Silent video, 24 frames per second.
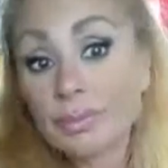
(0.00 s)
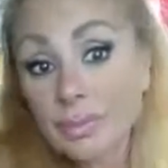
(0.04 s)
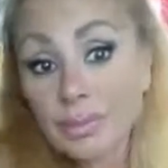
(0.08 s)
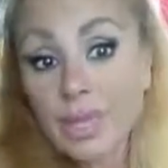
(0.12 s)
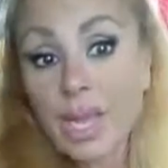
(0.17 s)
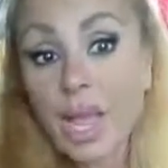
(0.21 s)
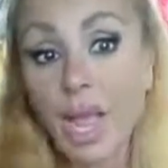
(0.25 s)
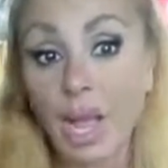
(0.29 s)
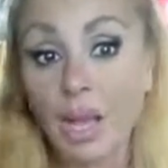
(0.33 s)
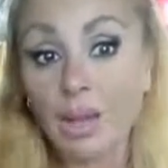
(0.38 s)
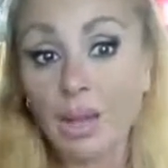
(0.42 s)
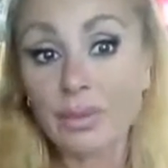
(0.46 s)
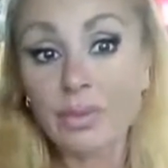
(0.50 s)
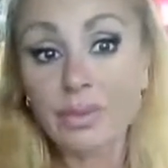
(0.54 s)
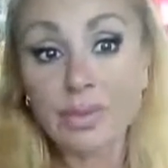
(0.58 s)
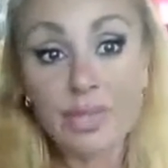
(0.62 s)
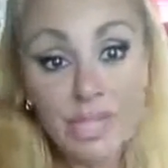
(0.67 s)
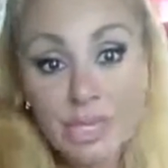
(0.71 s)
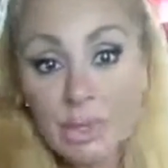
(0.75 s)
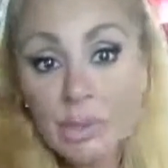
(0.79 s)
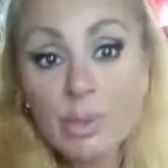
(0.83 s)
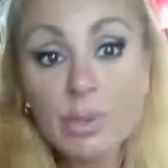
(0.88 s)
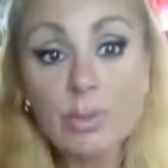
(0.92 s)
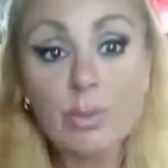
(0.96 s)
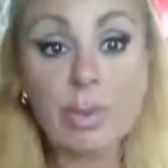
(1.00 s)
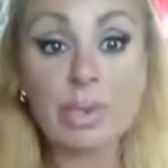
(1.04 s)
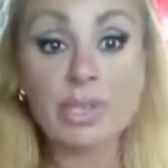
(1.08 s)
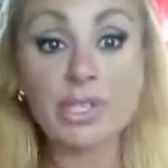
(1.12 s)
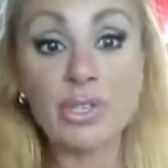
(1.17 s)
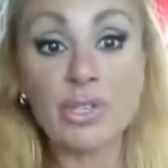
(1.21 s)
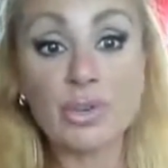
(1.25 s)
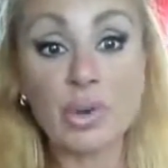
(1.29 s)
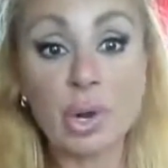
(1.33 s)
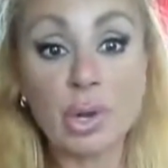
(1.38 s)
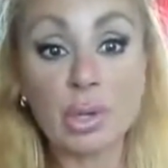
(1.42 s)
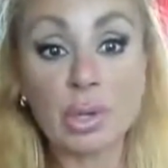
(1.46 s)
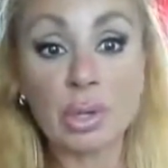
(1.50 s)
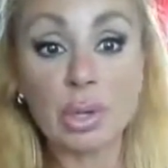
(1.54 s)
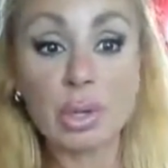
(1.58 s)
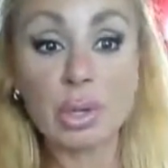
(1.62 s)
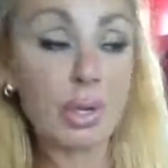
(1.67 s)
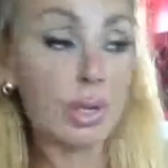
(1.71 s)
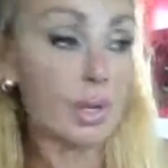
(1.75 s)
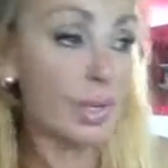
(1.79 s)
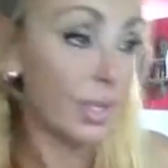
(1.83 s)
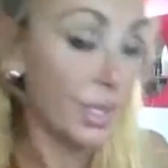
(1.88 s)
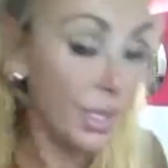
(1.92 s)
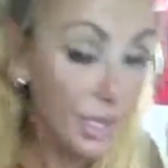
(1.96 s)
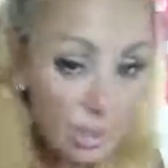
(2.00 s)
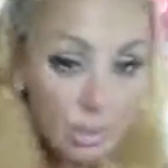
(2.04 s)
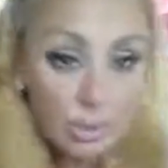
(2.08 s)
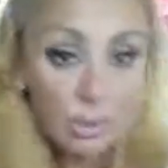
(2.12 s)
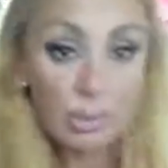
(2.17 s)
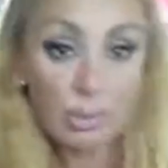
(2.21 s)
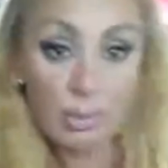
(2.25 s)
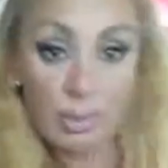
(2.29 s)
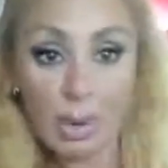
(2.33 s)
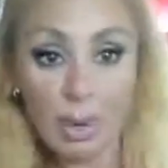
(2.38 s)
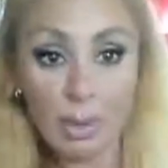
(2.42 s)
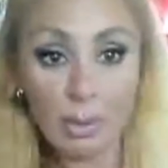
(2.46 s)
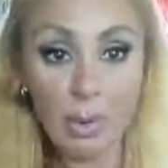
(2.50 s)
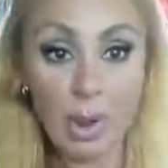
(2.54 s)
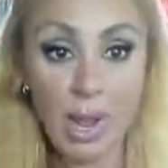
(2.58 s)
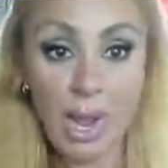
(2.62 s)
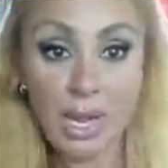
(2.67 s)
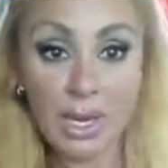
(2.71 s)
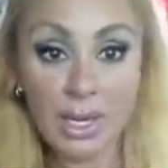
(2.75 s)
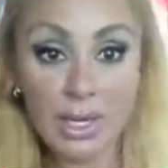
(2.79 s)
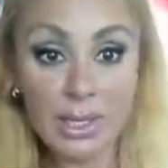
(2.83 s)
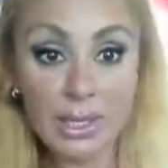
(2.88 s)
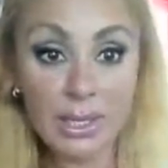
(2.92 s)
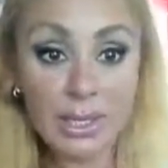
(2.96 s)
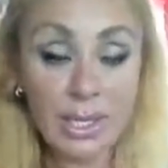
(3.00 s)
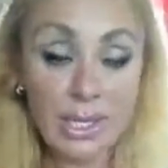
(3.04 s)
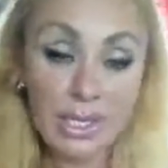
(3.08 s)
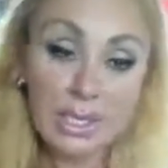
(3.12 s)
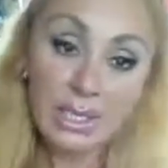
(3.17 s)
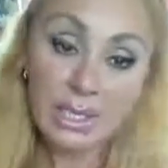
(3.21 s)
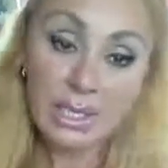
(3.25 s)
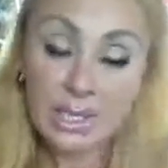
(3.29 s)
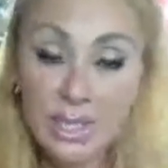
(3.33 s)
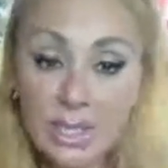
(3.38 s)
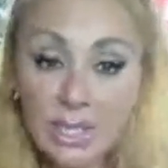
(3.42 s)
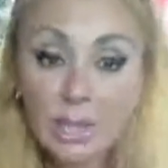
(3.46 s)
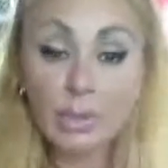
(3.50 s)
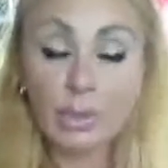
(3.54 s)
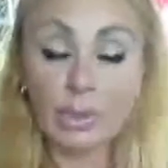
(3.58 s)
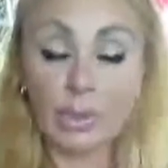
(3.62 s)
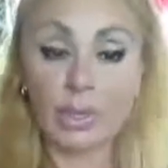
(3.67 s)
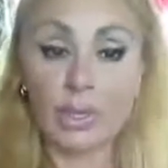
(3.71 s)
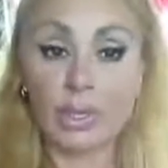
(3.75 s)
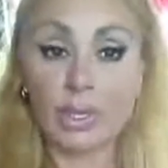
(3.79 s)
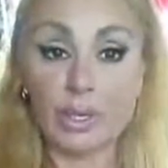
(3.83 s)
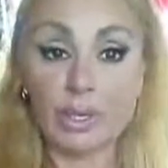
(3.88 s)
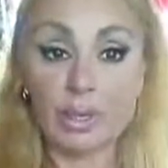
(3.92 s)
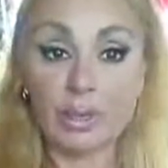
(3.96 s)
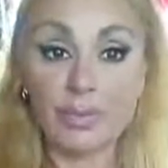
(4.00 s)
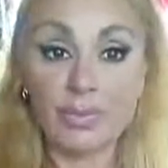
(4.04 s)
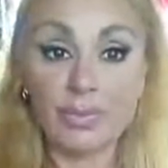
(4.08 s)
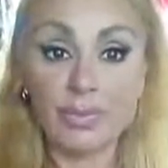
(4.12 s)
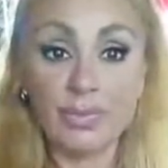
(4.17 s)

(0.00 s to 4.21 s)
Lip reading: yeah, deal with my stroller. Deal with my wagon. Deal with it.